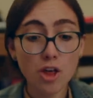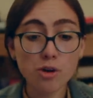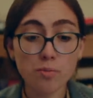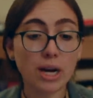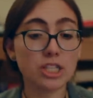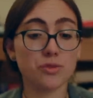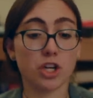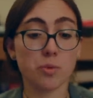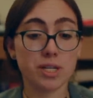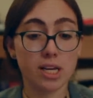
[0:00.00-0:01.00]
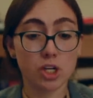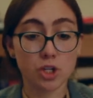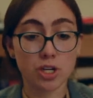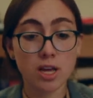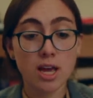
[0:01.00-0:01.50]
another branch of
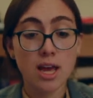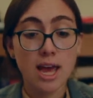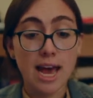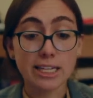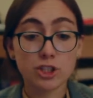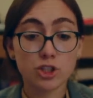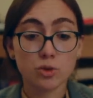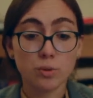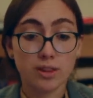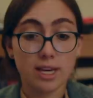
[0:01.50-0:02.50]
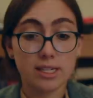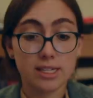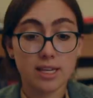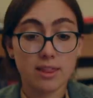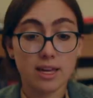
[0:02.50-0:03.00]
argumentation has to do with the
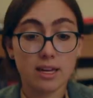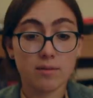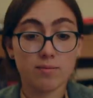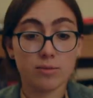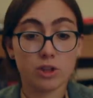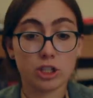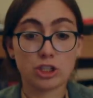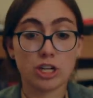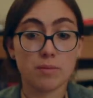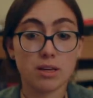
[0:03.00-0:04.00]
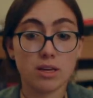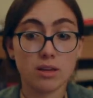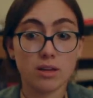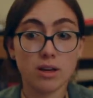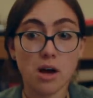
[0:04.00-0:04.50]
idea that there's going to
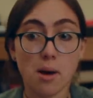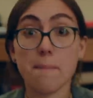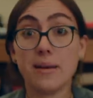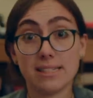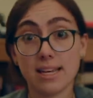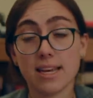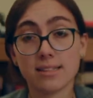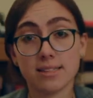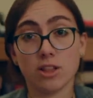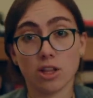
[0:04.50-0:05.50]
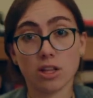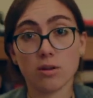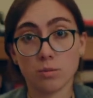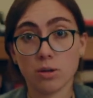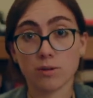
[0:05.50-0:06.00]
be um, mistakes in
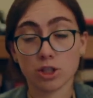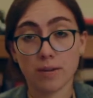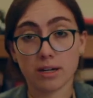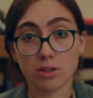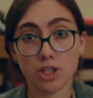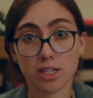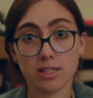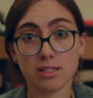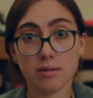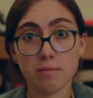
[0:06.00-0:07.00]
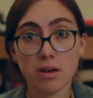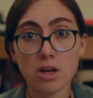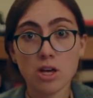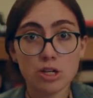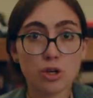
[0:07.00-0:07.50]
the universal background check system.
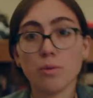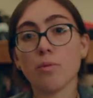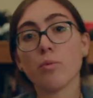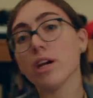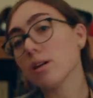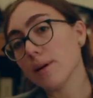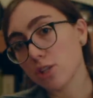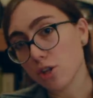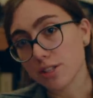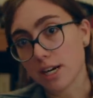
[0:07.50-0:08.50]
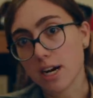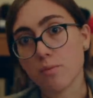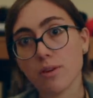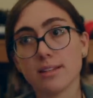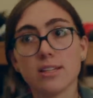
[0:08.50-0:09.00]
So we hear about this all the
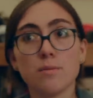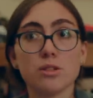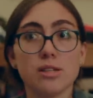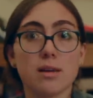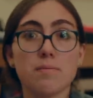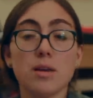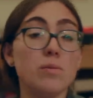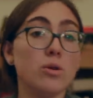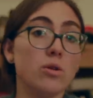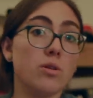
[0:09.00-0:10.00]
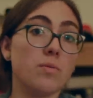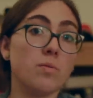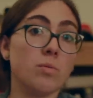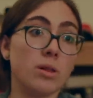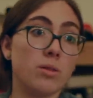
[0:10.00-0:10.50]
time with examples like
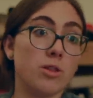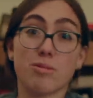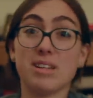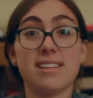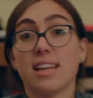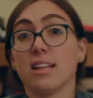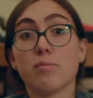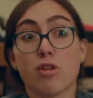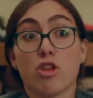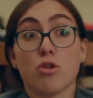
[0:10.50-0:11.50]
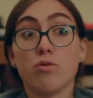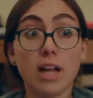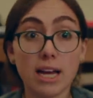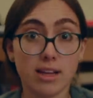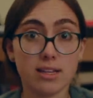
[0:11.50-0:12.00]
people with that are mistakenly put on the
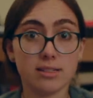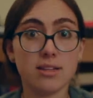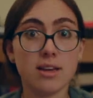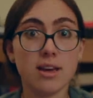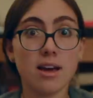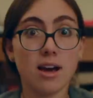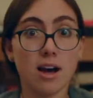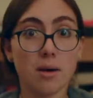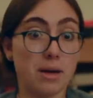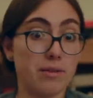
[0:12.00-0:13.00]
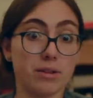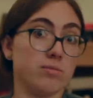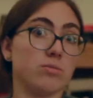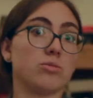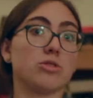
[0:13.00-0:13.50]
no-fly list, um,
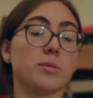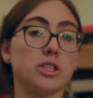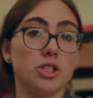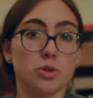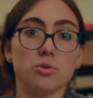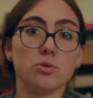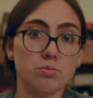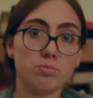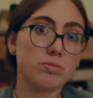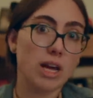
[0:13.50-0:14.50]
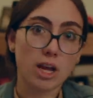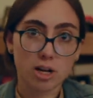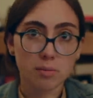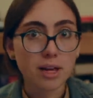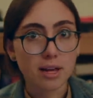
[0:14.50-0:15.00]
having tremendous issues
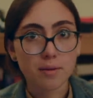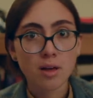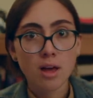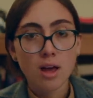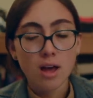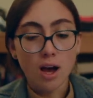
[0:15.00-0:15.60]
getting on a plane.